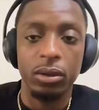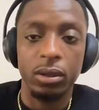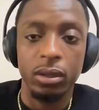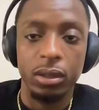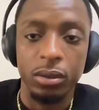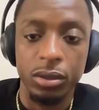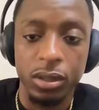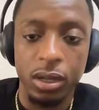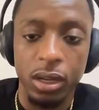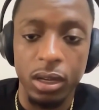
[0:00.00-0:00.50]
it
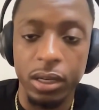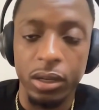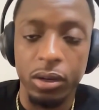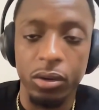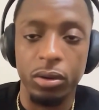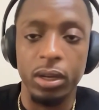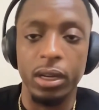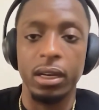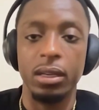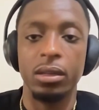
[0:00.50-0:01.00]
was all in
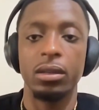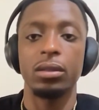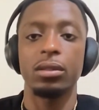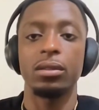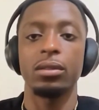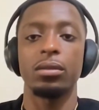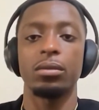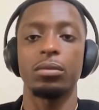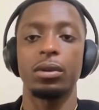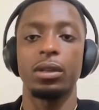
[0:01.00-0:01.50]
Orlando.
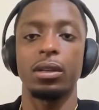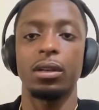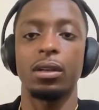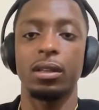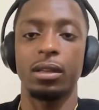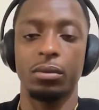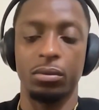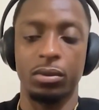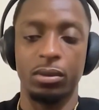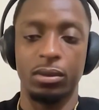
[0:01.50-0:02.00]
When
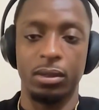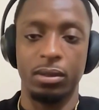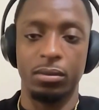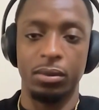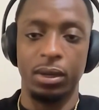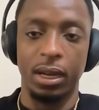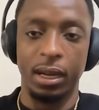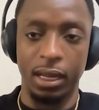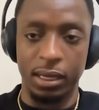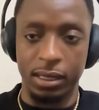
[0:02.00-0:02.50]

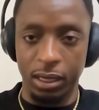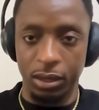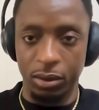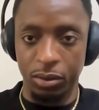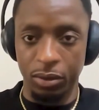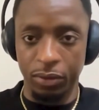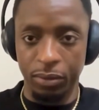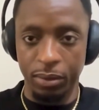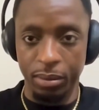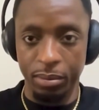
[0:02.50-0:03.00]
I got taken away
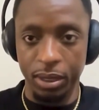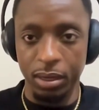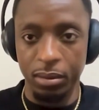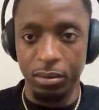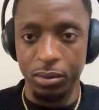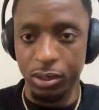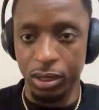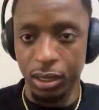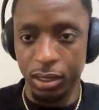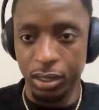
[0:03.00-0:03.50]
from my mom, it
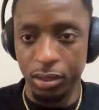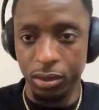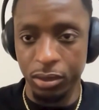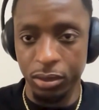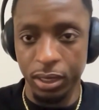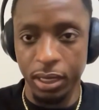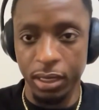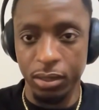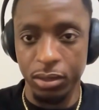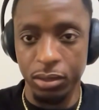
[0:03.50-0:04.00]
was all in
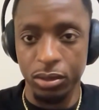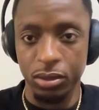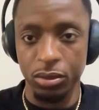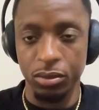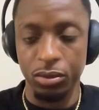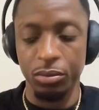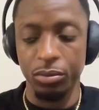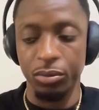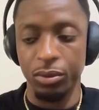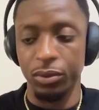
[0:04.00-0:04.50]
Orlando. So
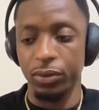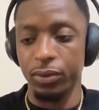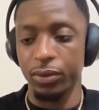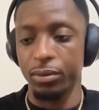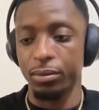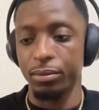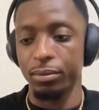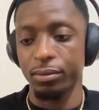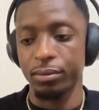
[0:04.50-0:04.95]
we moved from